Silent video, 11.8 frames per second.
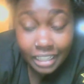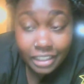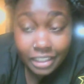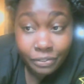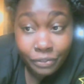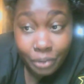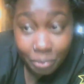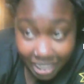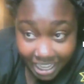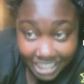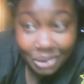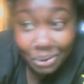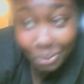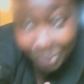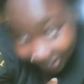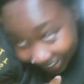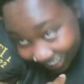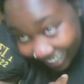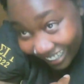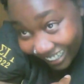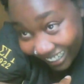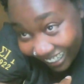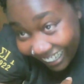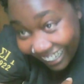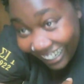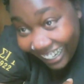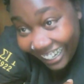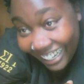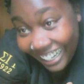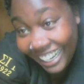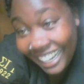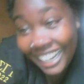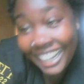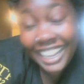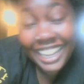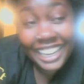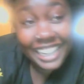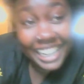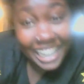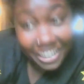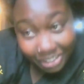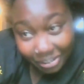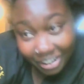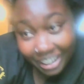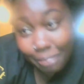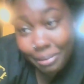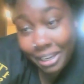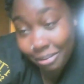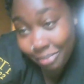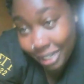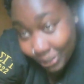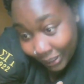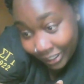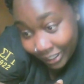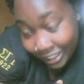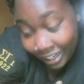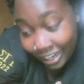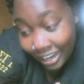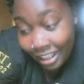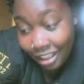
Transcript: And then from class, I go to work. And then after work, I pick up my daughter.